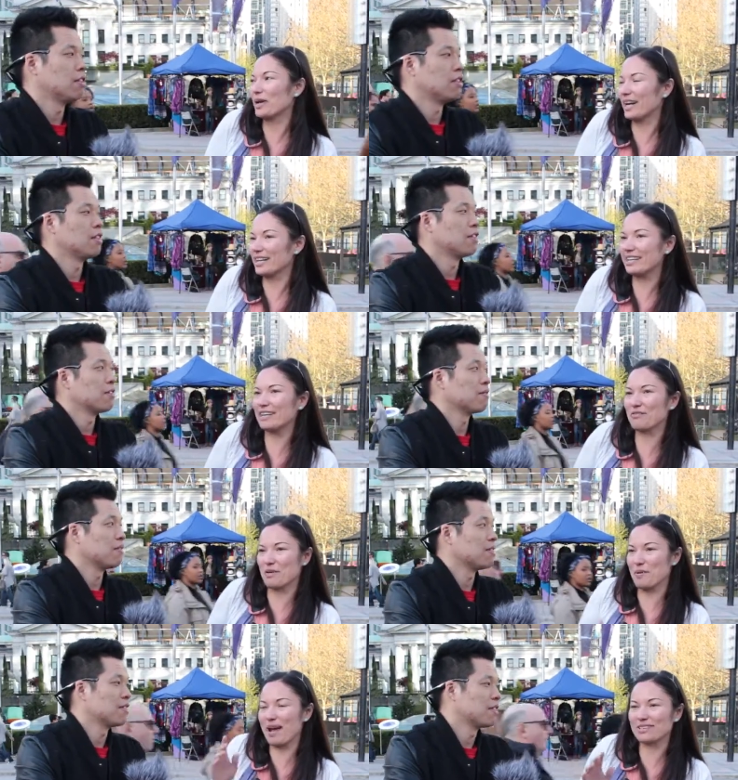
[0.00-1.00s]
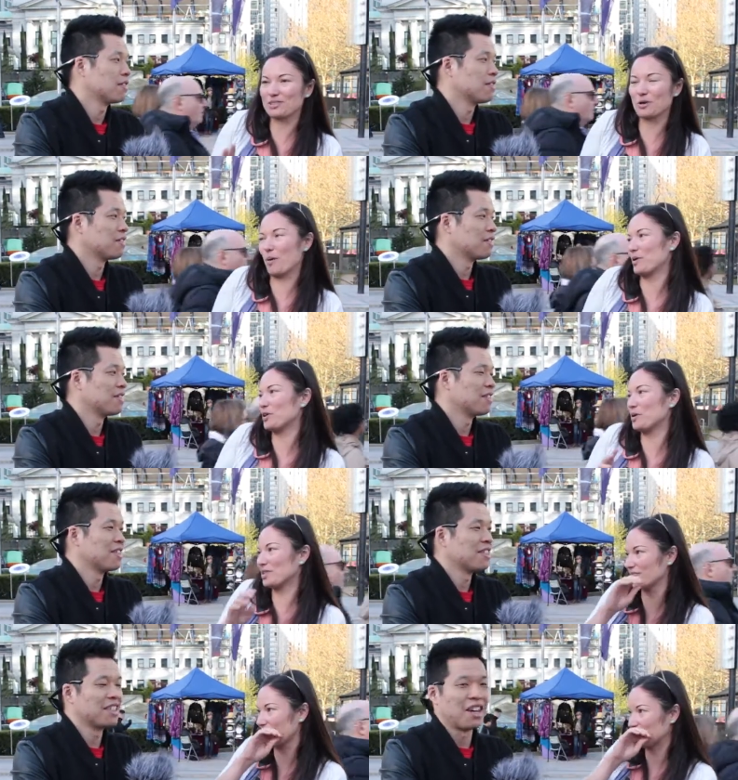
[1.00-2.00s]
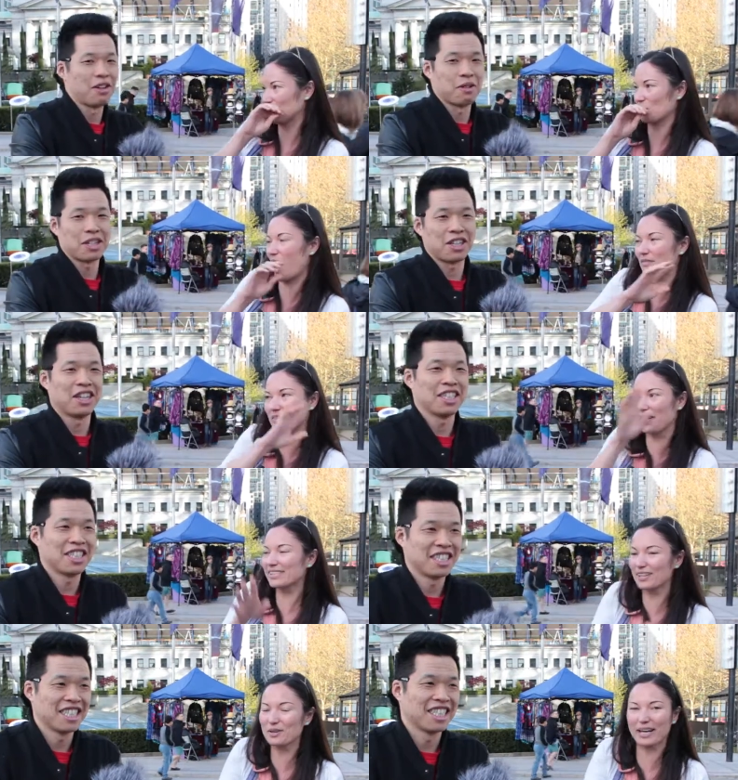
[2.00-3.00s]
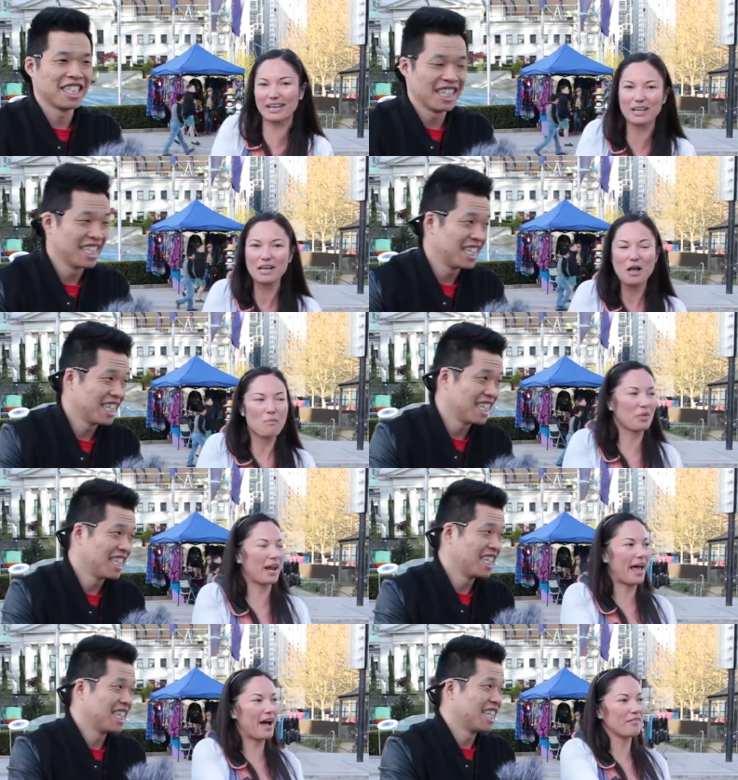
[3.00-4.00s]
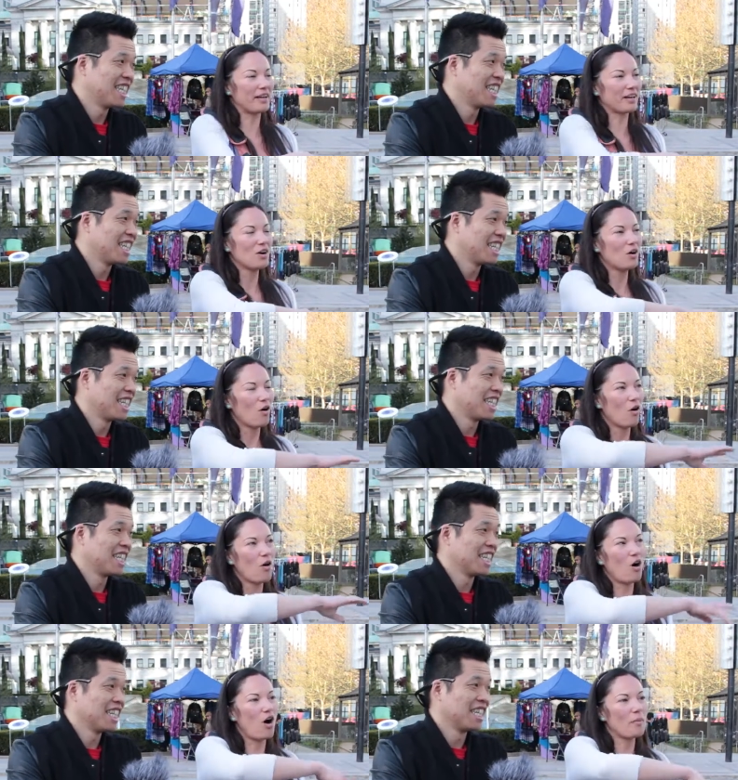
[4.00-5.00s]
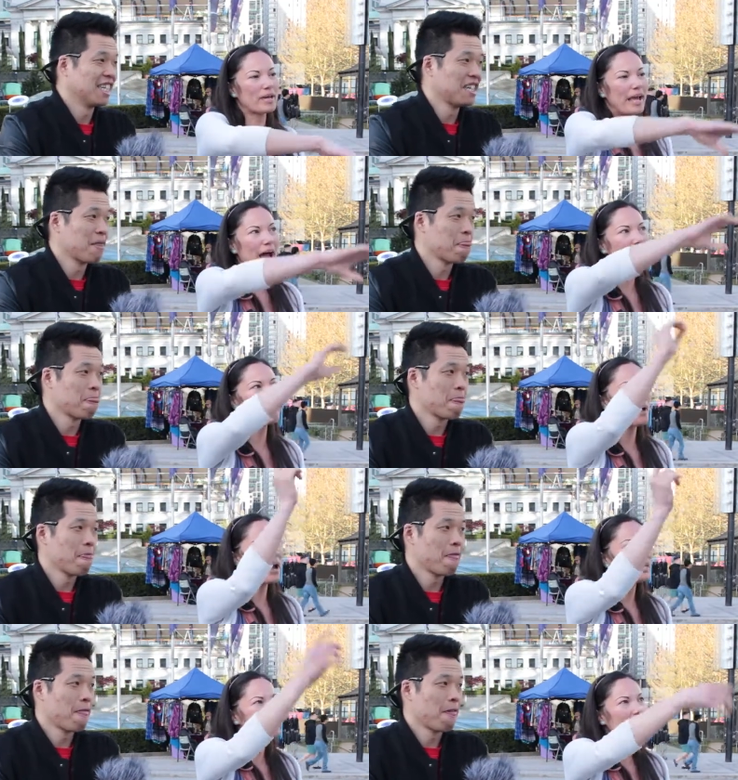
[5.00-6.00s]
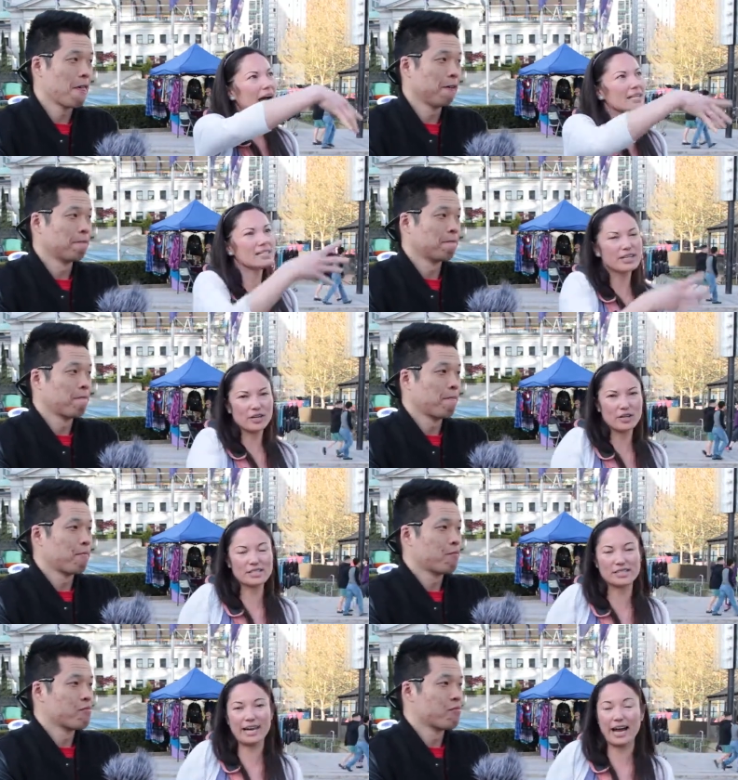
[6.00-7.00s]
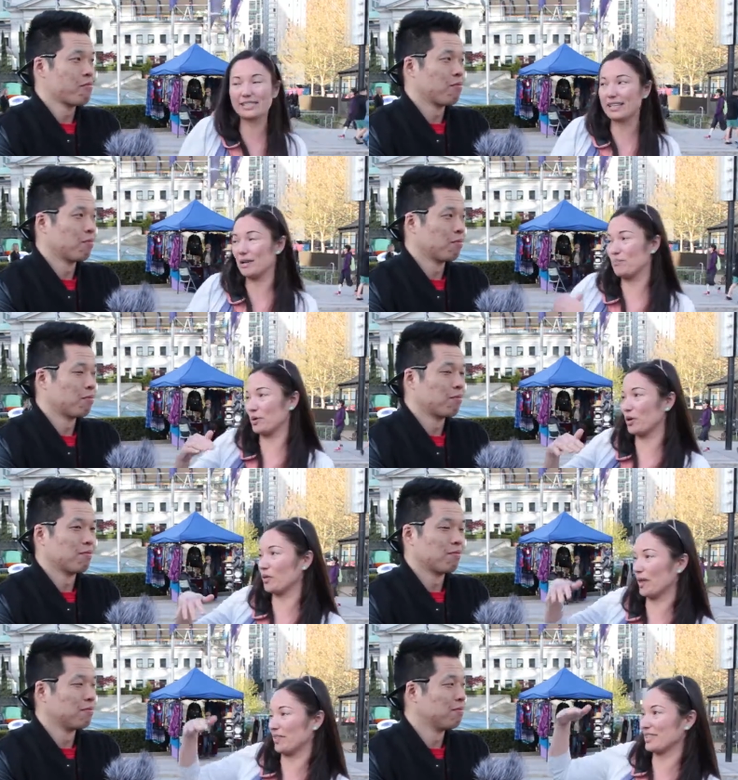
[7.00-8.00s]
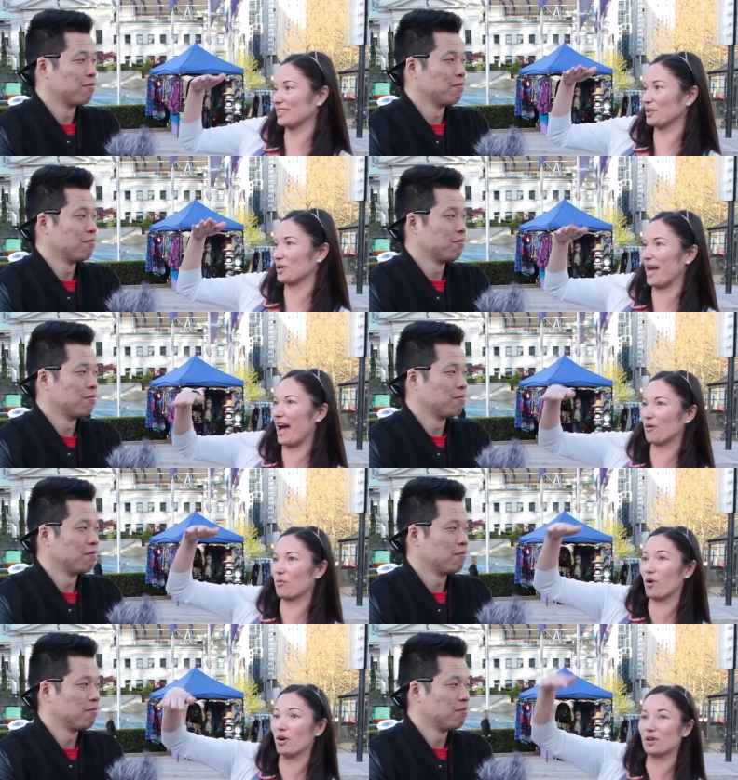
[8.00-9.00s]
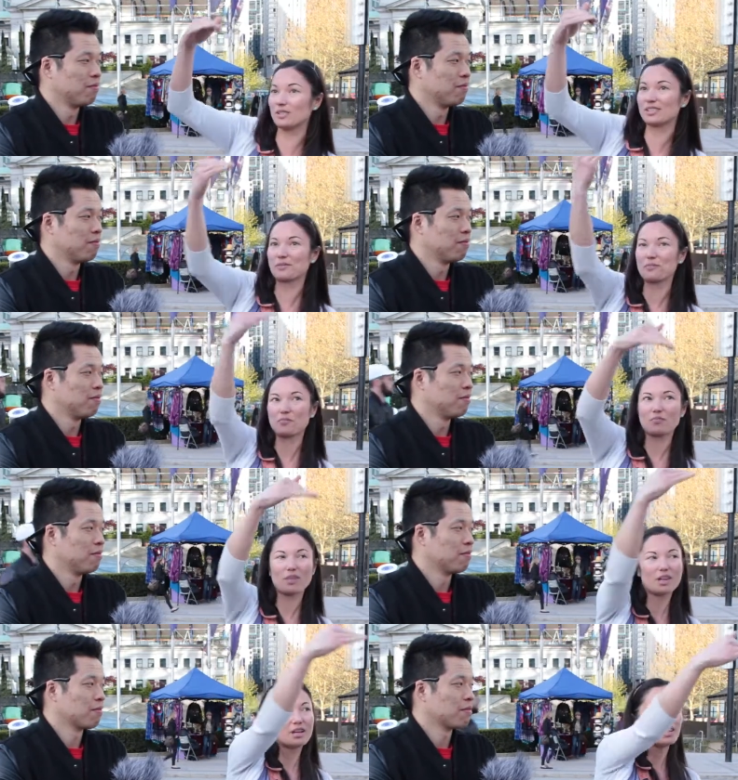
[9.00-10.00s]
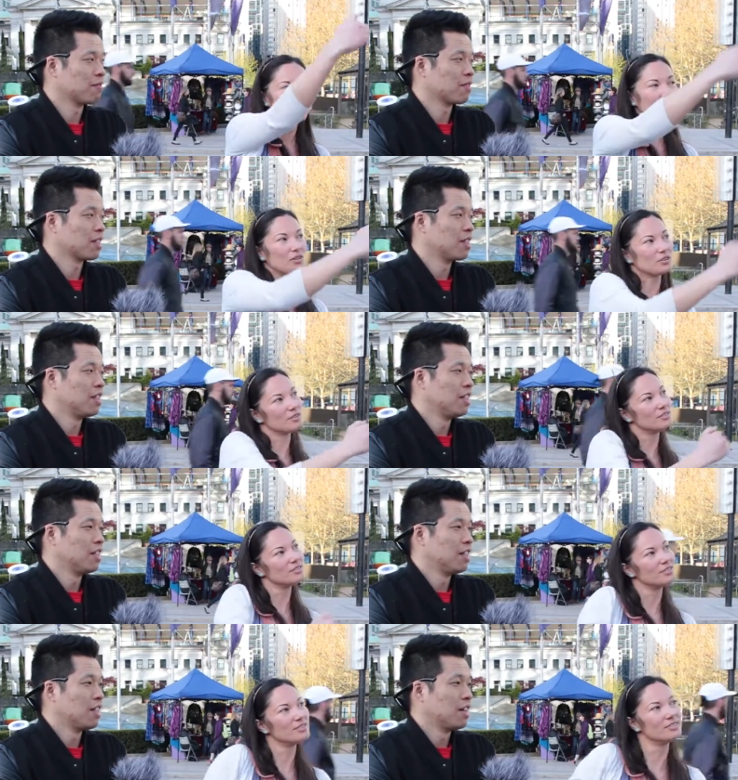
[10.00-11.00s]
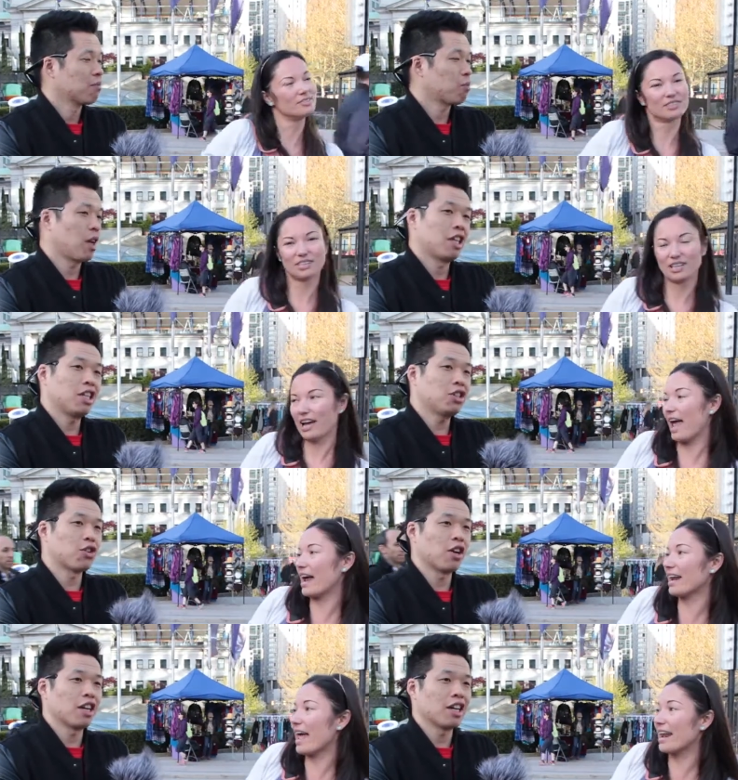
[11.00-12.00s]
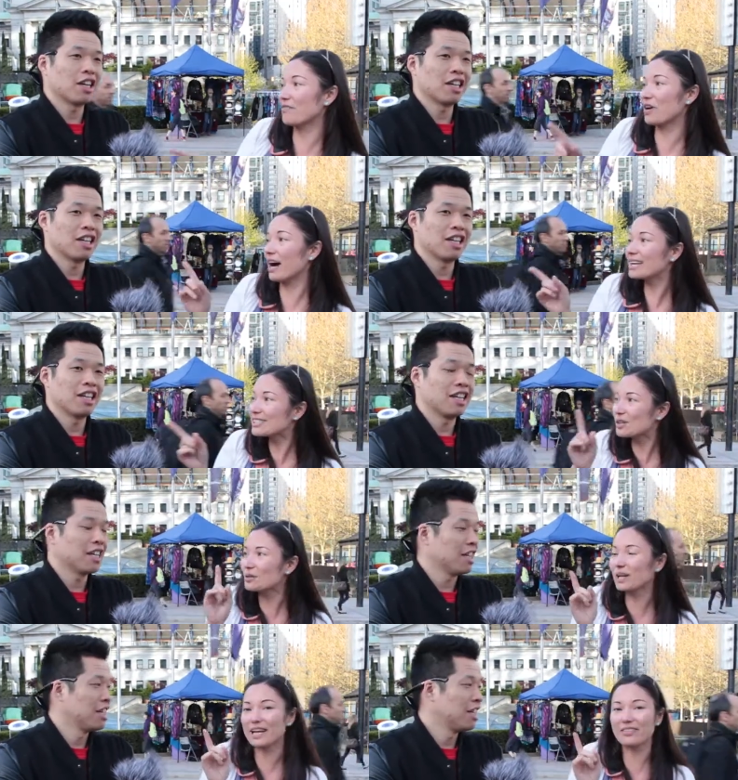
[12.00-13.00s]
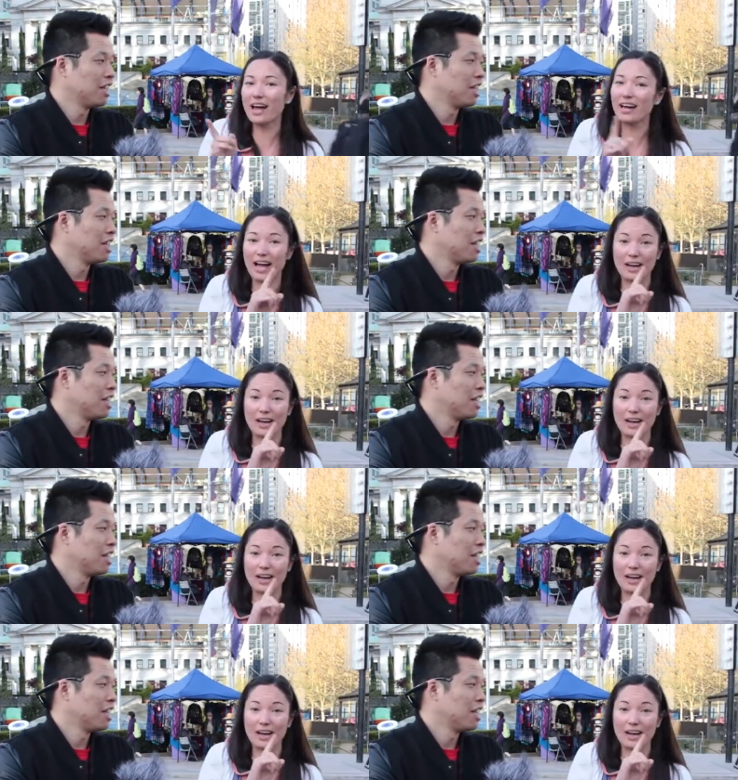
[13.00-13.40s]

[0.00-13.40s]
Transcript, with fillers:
Speaker 1: Kitty from head to toe. I'm a huge collector, oh, so everything's Hello Kitty. But then I have like all my cat beds, cat chairs, and Dad's gonna build like these little cat walls. You know, at least and, and if guys don't like that,